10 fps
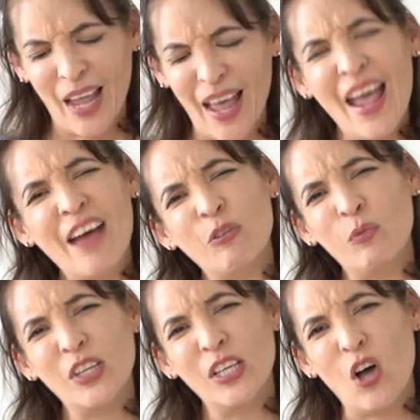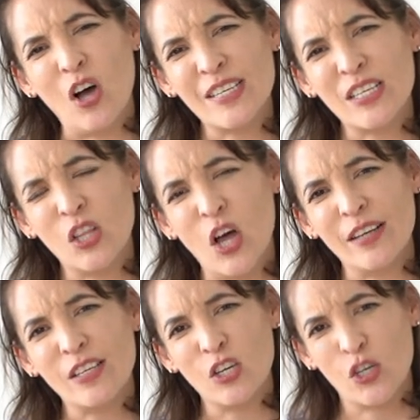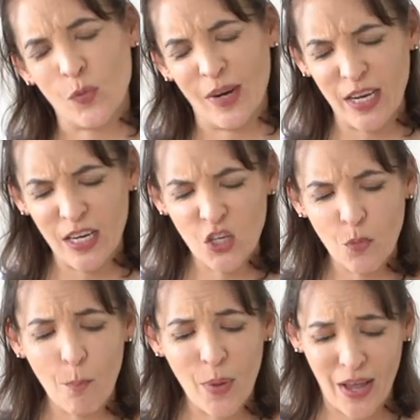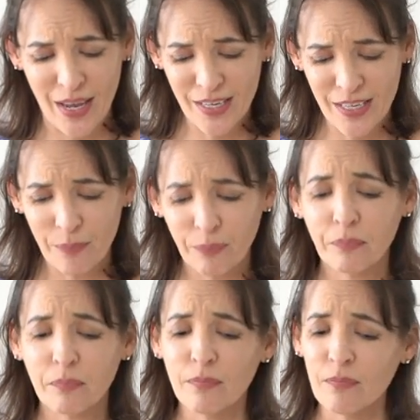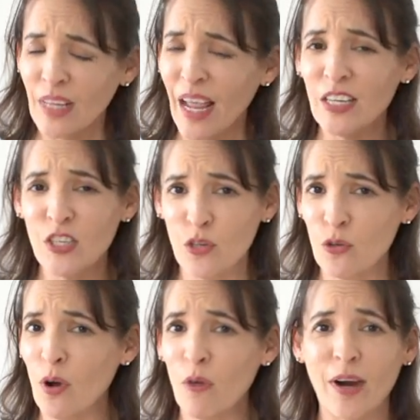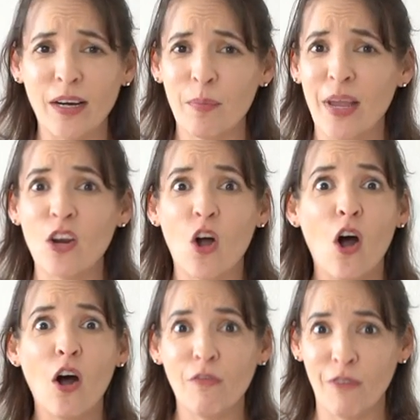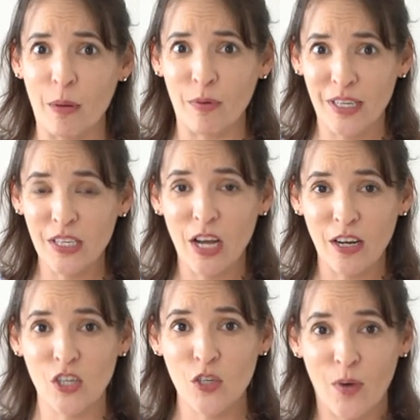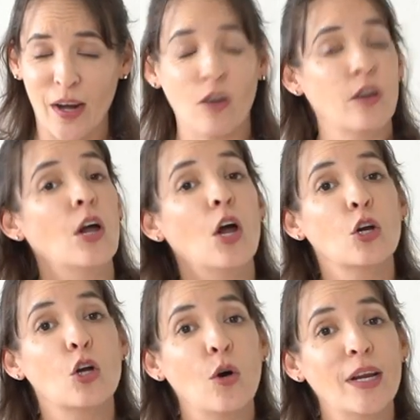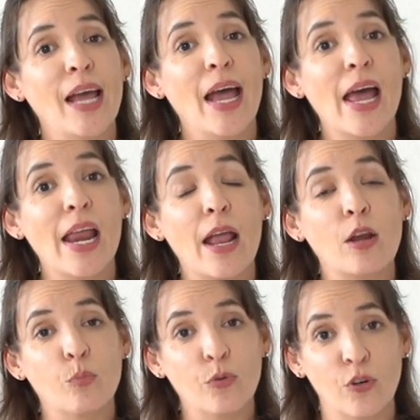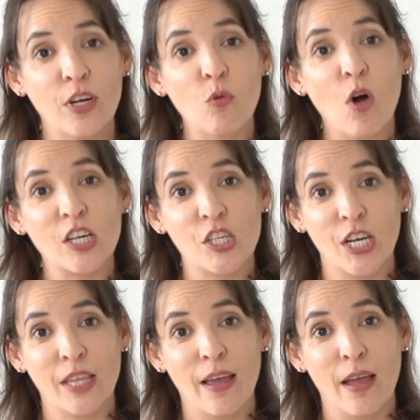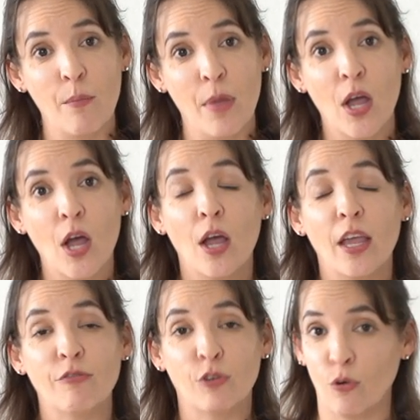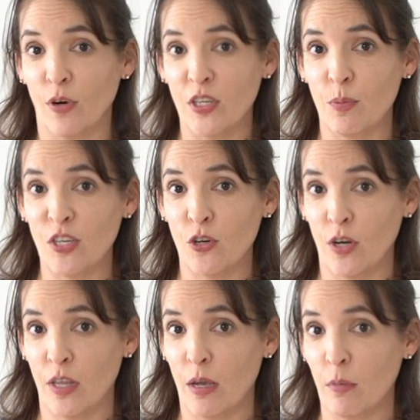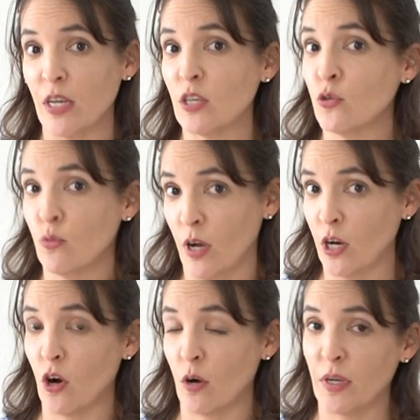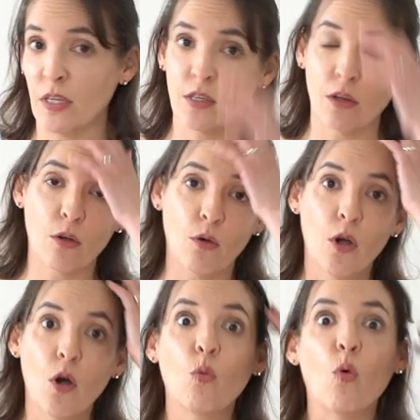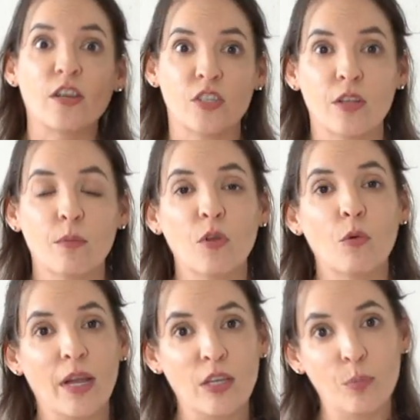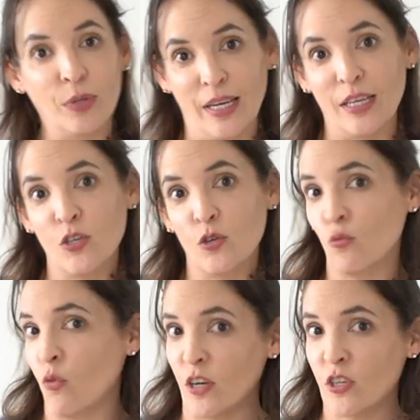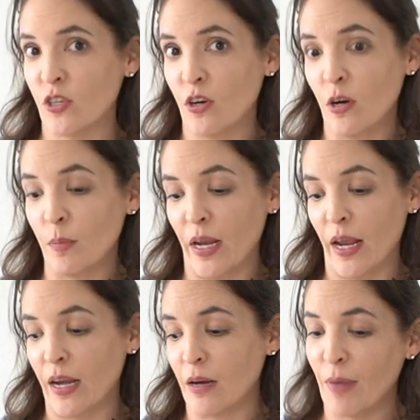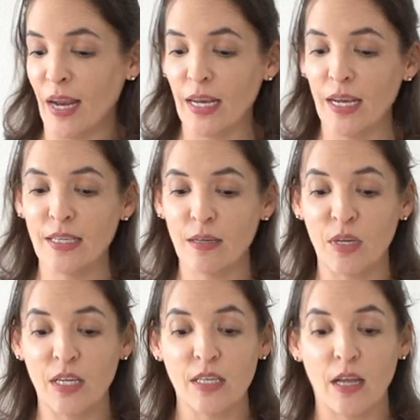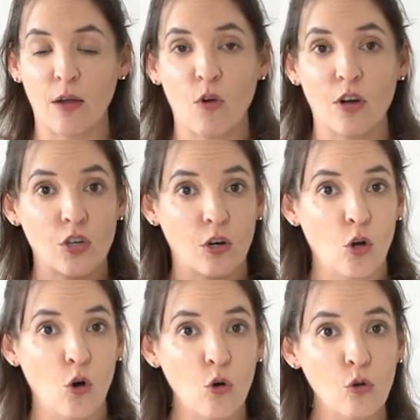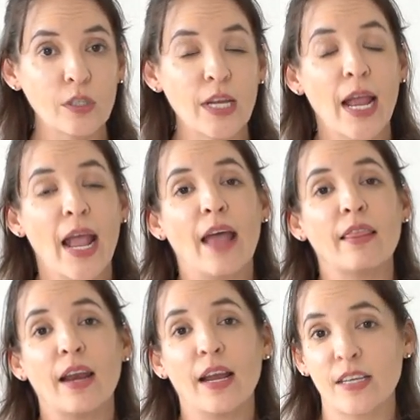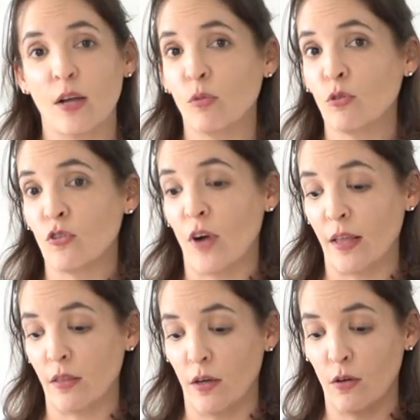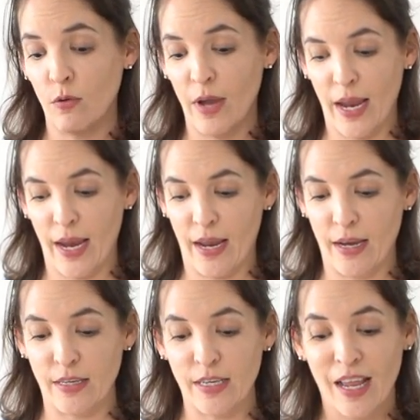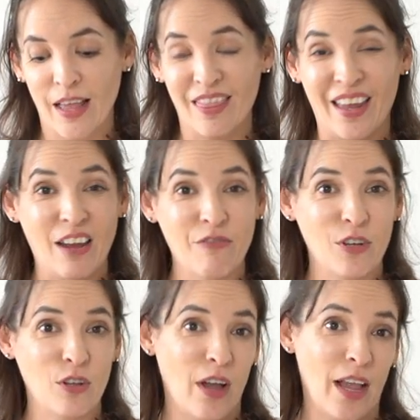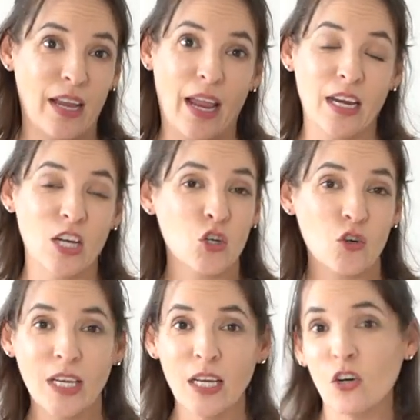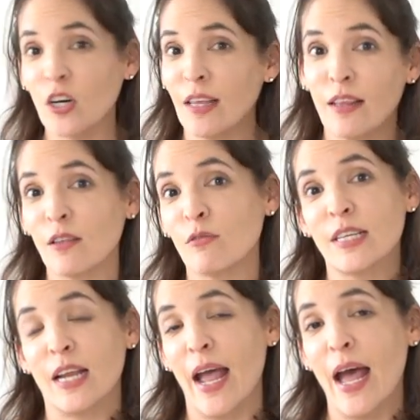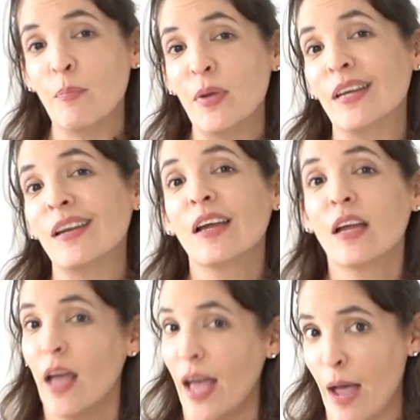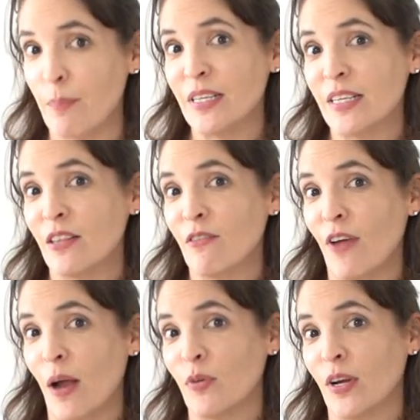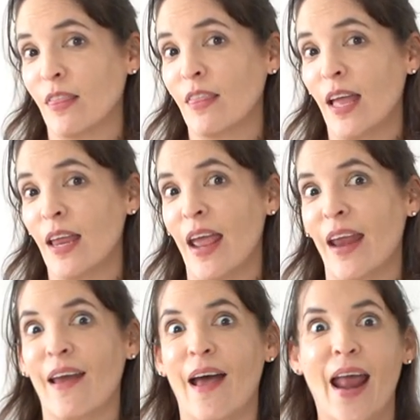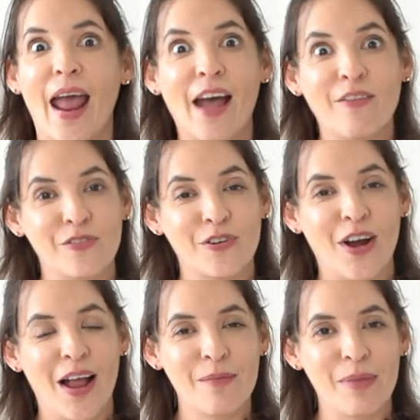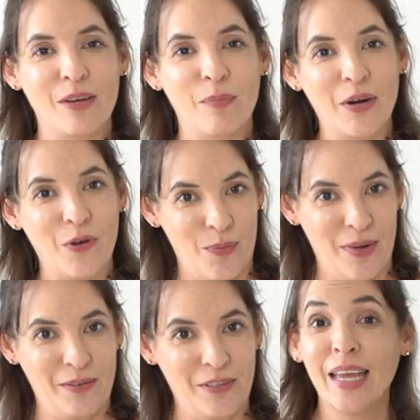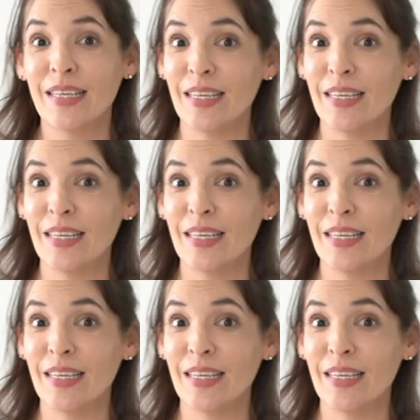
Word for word: I haven't really lost a lot to shrinkage, but I do recommend all fabrics, not just rayon, going ahead and pre-washing them if you're going to be turning them into a garment. So wash them the way you plan to wash the garment. And in my case, it means I wash on cold and then I tumble dry low, and then I feel like any shrinking or anything that was gonna happen happens to the fabric then and not after I make my garment.